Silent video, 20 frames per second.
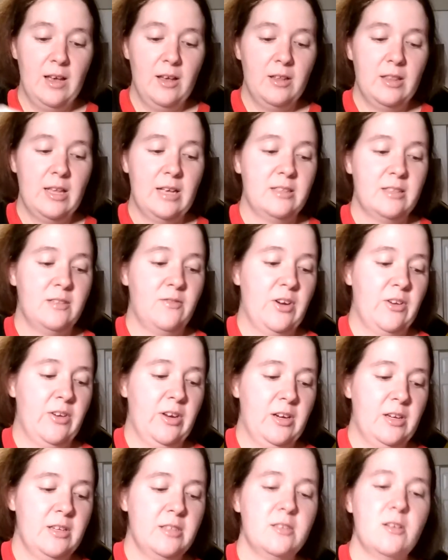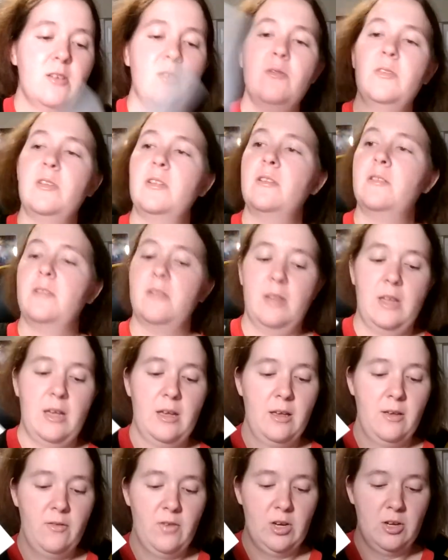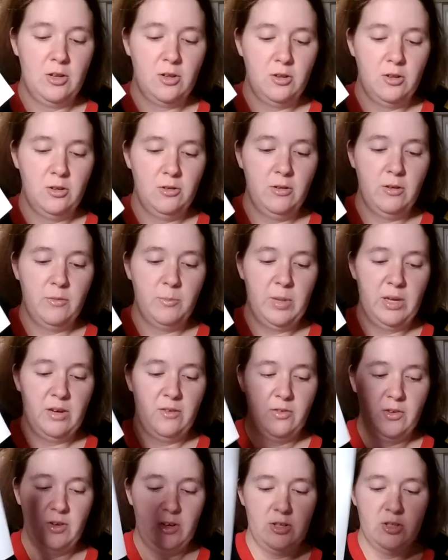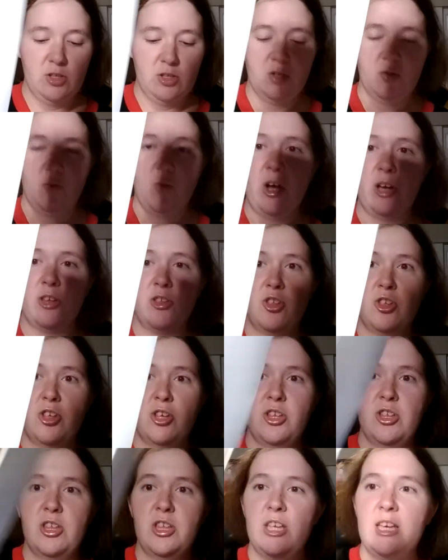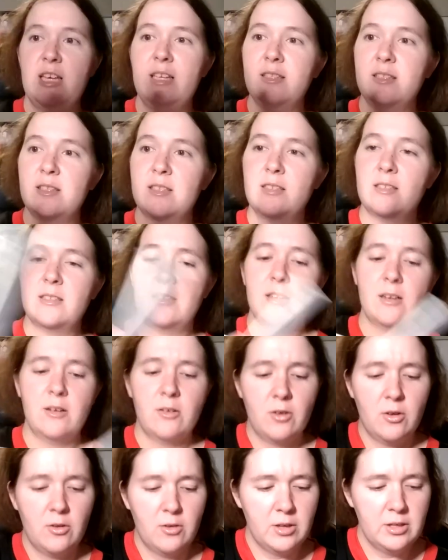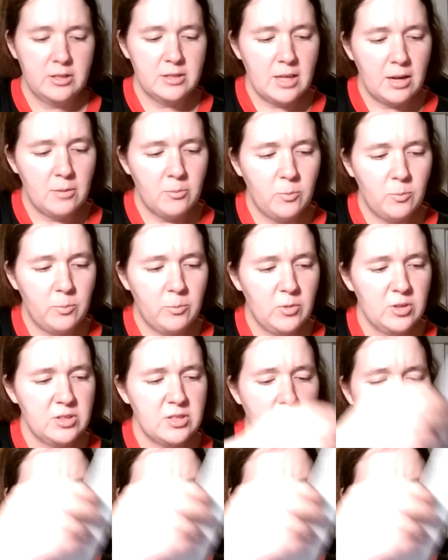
that's very nice. Oh, and they even include a bit of swatch sheets. Or is that